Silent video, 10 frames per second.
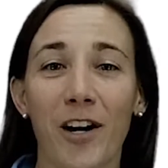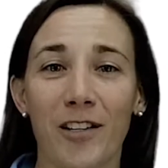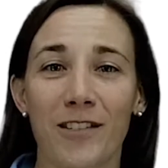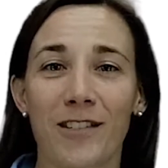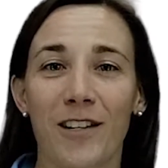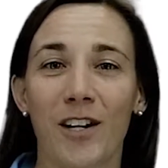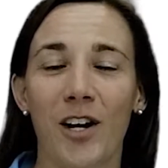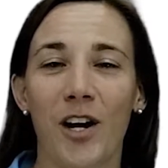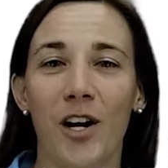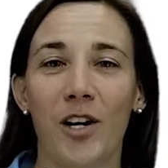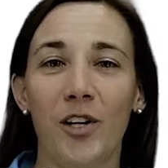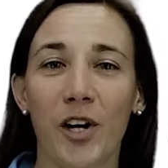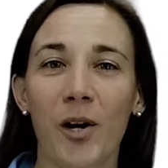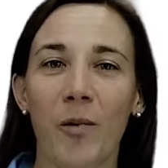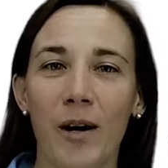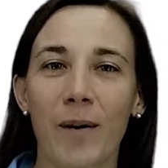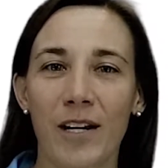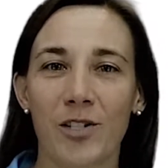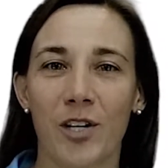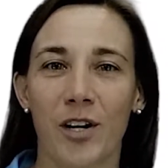First, you're going to want to
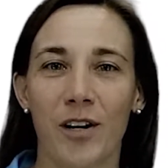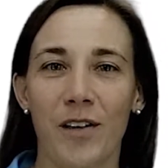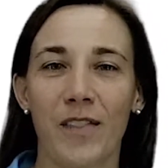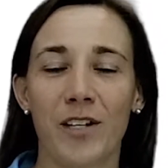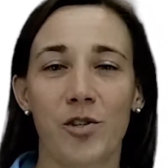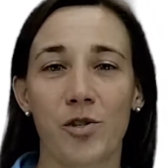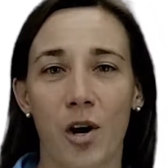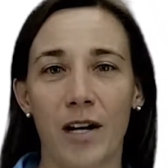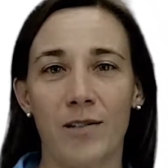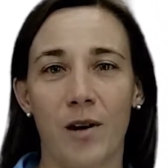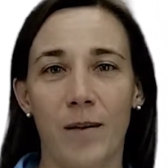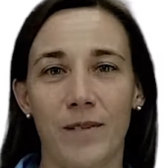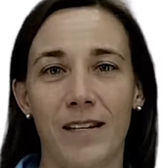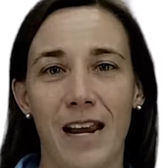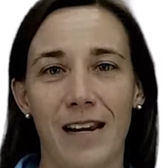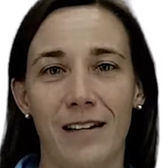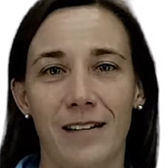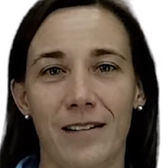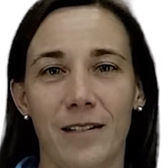make sure that your drawings are up to date,